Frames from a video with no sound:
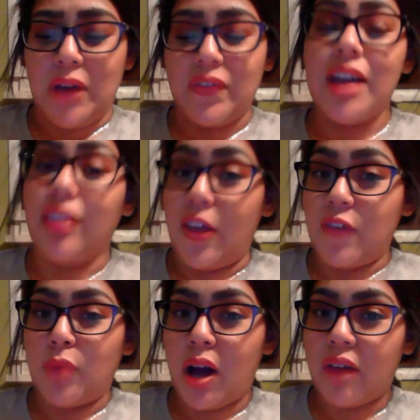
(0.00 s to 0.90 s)
I love
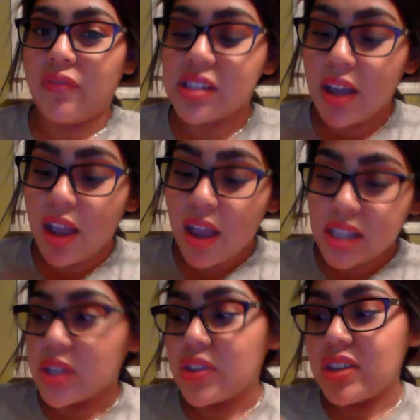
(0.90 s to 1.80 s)
mauves.
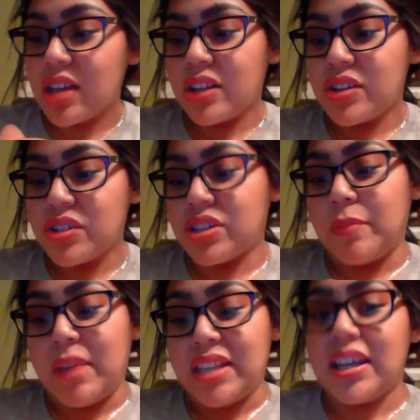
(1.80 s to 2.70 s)
So this color is just
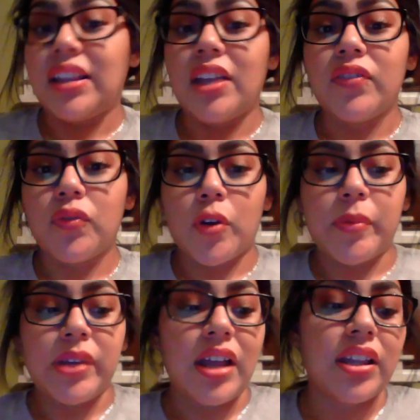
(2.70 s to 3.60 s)
amazing. I love the
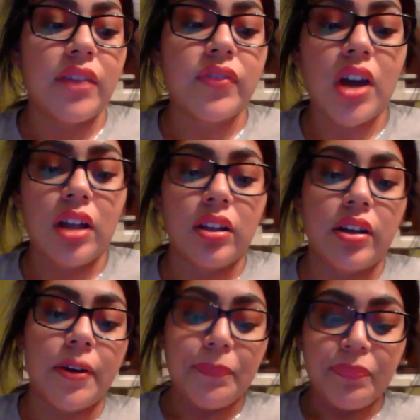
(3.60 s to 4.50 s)
formula. I love the
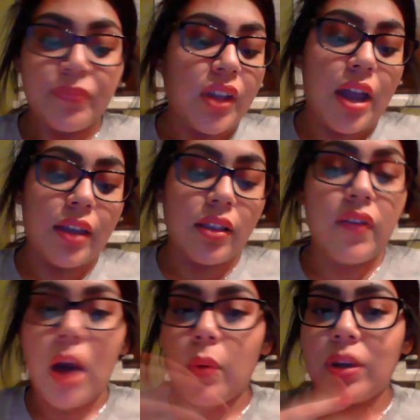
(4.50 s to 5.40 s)
color. I love
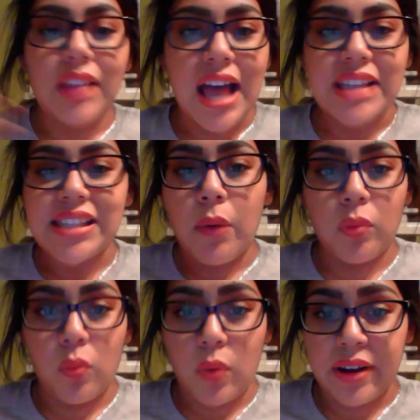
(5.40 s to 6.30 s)
how it lasts, how
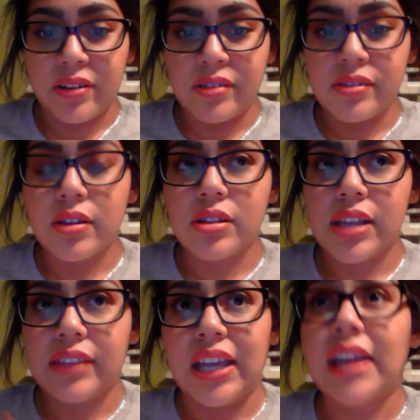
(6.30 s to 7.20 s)
it wears, because at
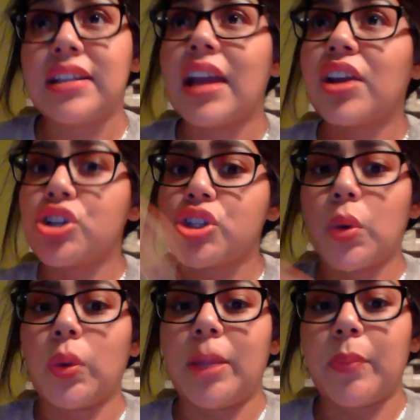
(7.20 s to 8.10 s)
the end I could just throw
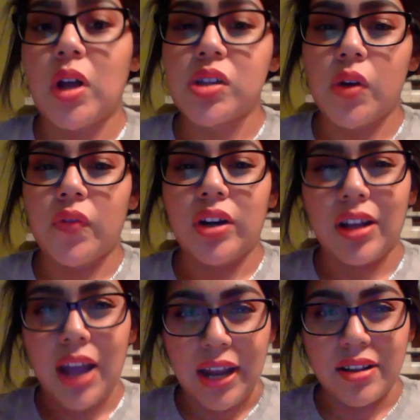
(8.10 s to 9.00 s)
a lip gloss over it and
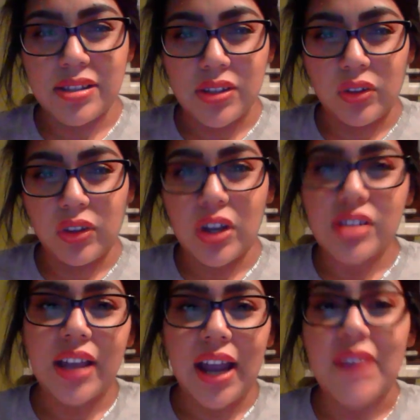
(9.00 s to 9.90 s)
it kind of still looks
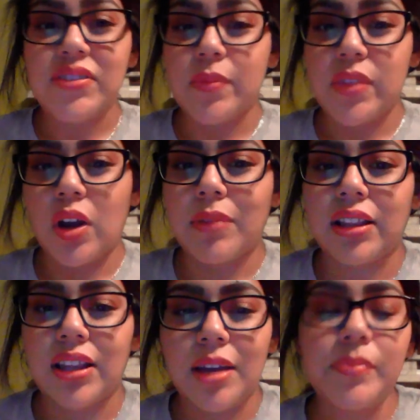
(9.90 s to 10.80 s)
like I have something on my
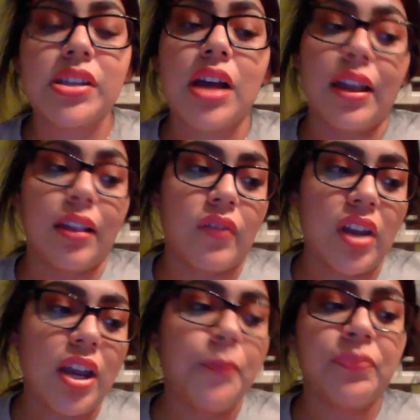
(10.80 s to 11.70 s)
lips. I love it.